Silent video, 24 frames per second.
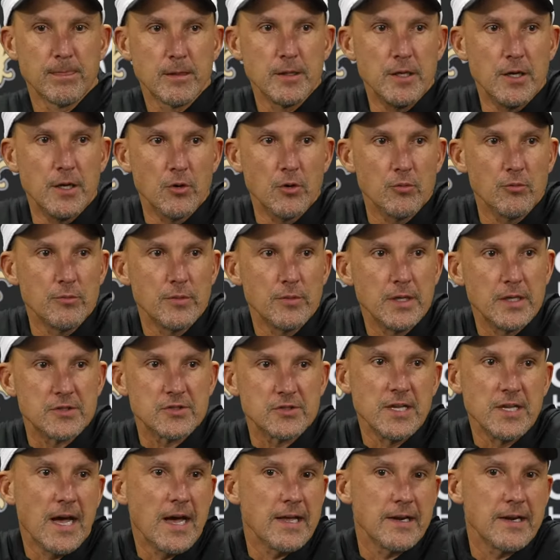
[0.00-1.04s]
you know,
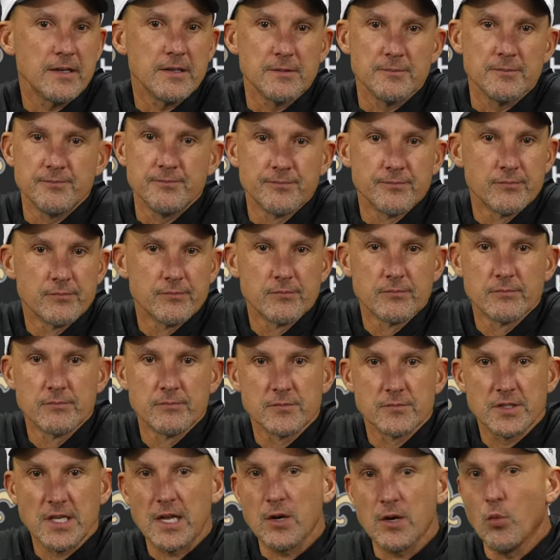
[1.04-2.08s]
it's not a
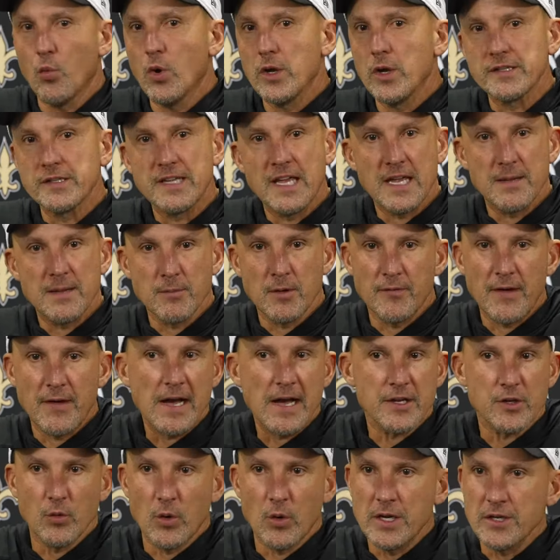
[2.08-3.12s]
it's not a one game
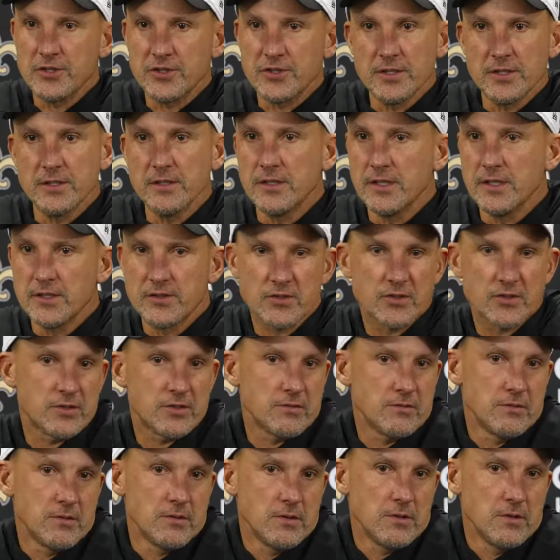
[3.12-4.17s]
evaluation.
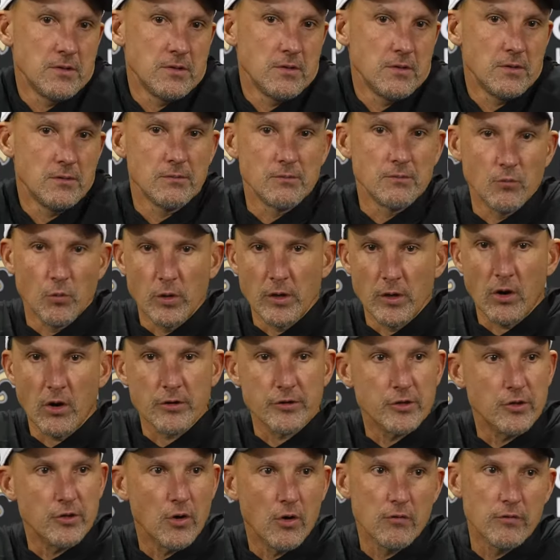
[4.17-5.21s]
It's what are
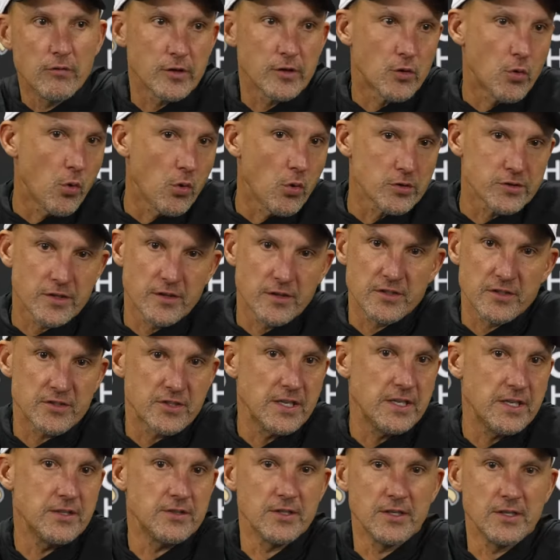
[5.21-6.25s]
you over the course of the
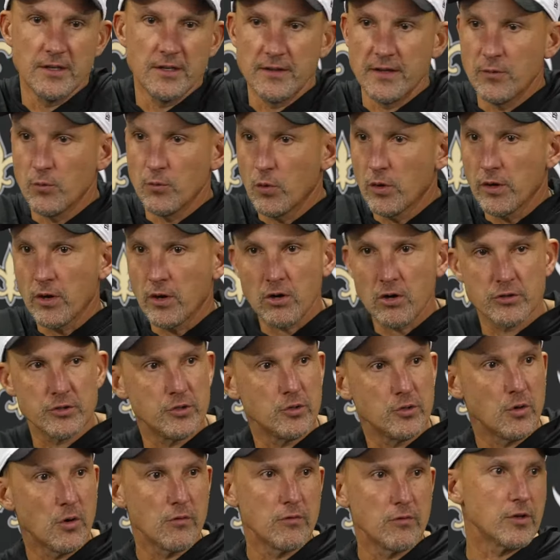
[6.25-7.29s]
season, and then what are
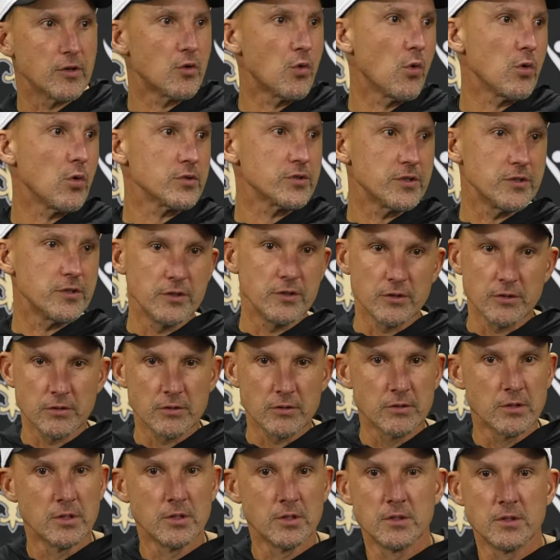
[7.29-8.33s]
you over the course of
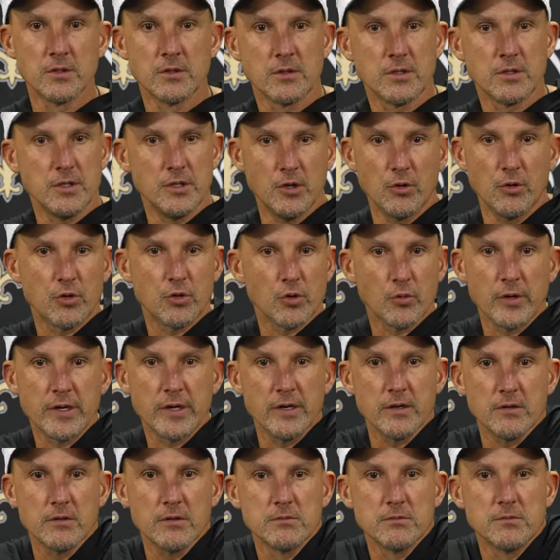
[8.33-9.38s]
your, you know,
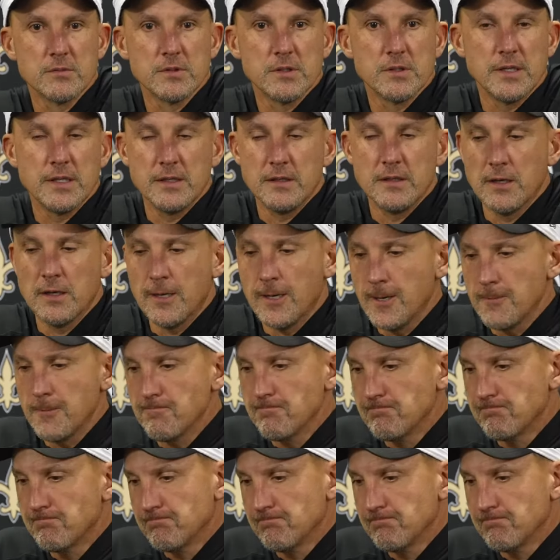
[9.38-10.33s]
career. And um,